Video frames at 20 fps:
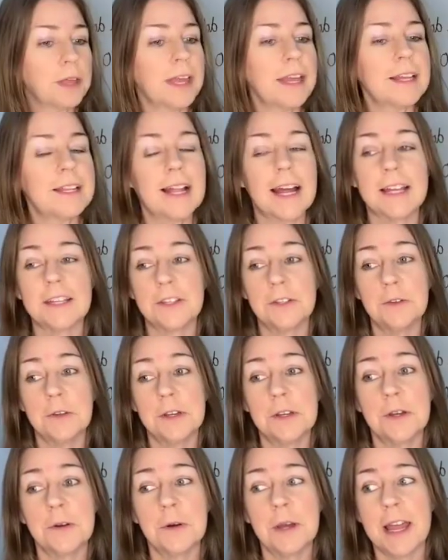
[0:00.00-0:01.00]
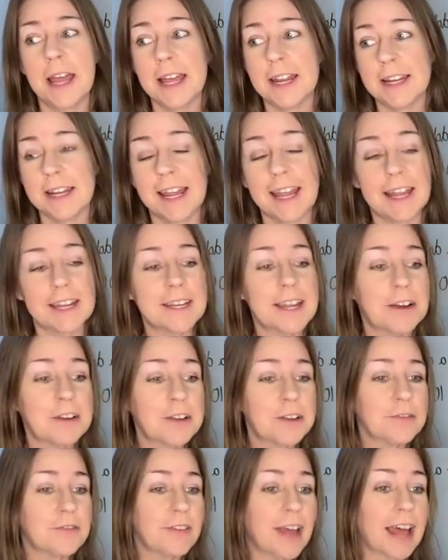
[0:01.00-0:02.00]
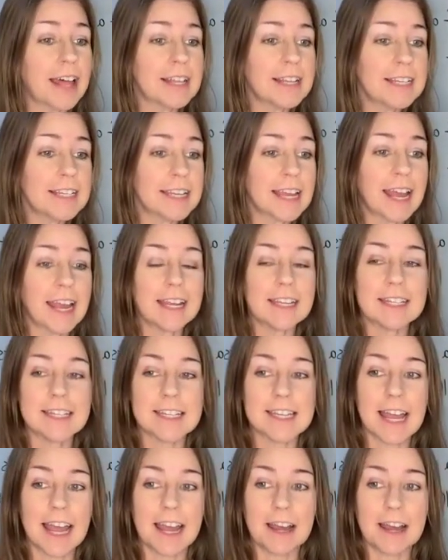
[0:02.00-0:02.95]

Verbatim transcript: Okay class, you can go ahead and hand out your valentines